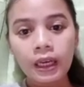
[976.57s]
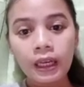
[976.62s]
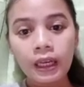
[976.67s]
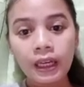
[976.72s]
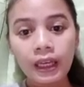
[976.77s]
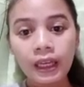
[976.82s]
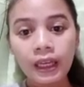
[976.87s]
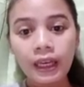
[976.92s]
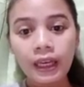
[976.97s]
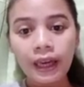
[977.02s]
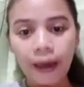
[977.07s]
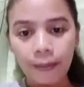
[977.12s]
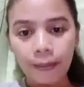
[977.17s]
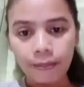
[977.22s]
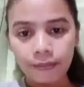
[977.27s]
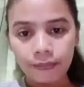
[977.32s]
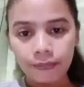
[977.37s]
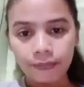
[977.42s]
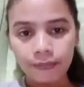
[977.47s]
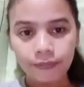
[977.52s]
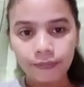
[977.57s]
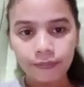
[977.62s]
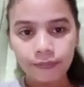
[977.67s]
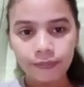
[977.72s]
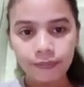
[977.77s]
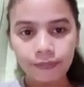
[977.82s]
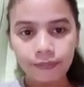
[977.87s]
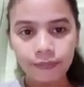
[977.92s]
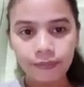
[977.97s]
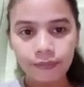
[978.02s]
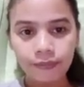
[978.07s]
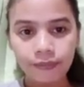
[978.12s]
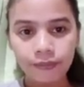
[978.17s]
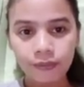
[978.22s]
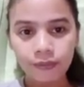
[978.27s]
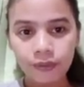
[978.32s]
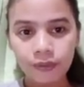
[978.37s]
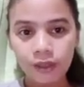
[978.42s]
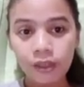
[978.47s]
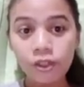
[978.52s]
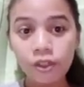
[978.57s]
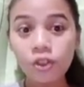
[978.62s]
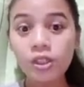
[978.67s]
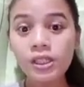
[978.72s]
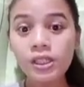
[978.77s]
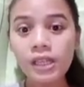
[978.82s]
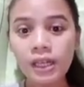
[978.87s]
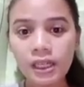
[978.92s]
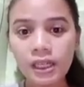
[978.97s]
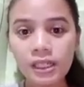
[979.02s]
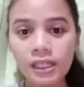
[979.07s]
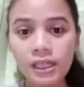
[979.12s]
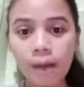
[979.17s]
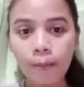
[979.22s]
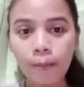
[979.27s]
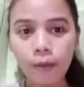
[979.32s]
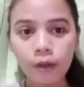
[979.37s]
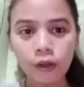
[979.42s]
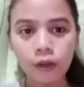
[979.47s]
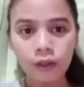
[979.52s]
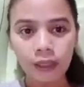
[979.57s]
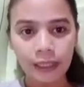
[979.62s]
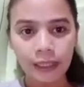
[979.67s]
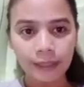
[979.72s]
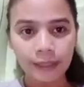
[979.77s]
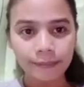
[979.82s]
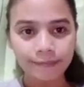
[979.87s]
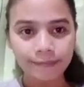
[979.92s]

em. It's just an example only.